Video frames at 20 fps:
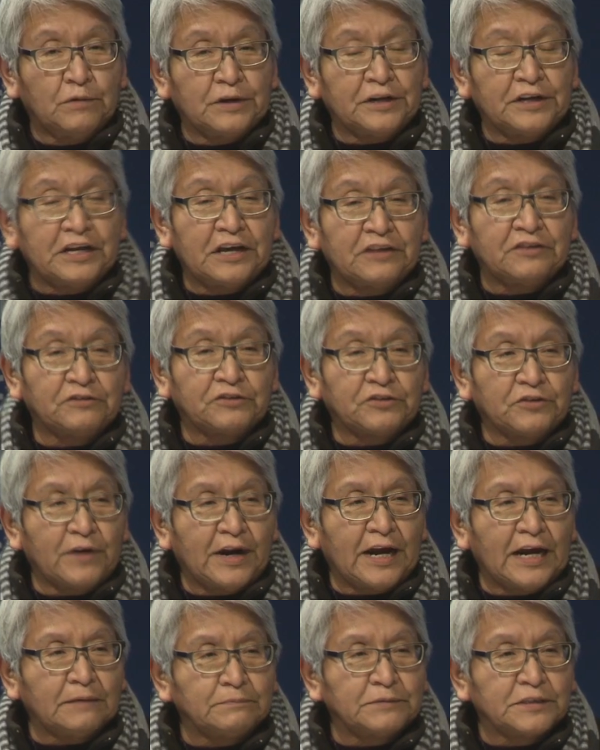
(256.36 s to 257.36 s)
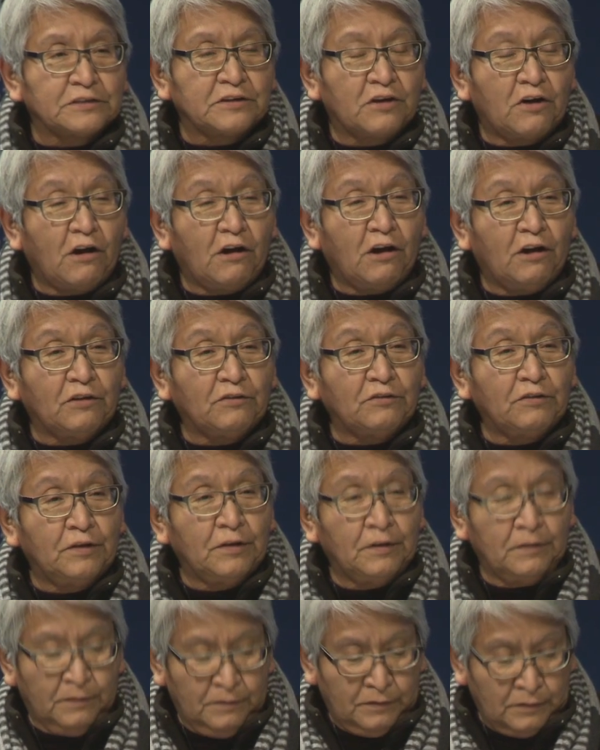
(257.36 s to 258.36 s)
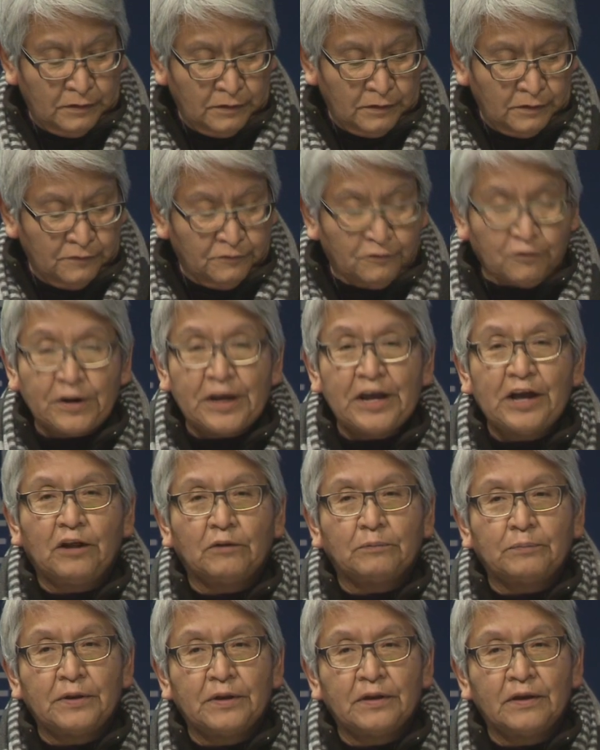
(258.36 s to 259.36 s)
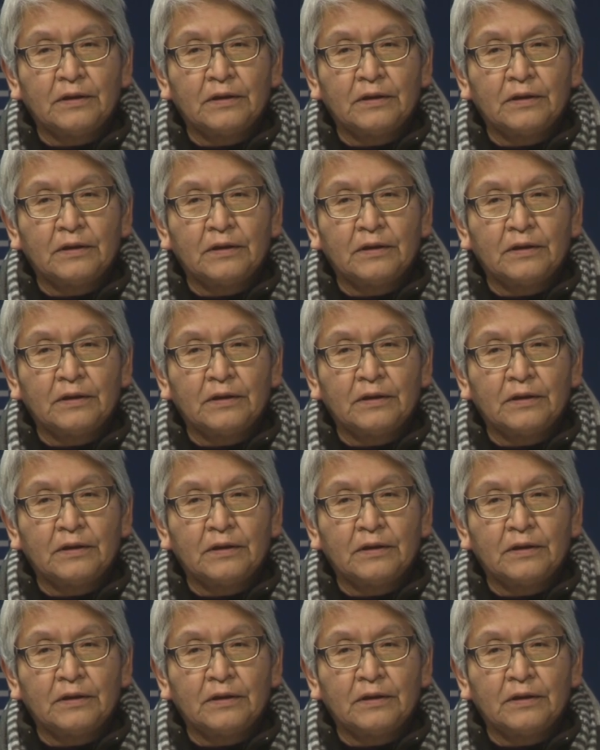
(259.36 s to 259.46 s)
when the other tribes call for help.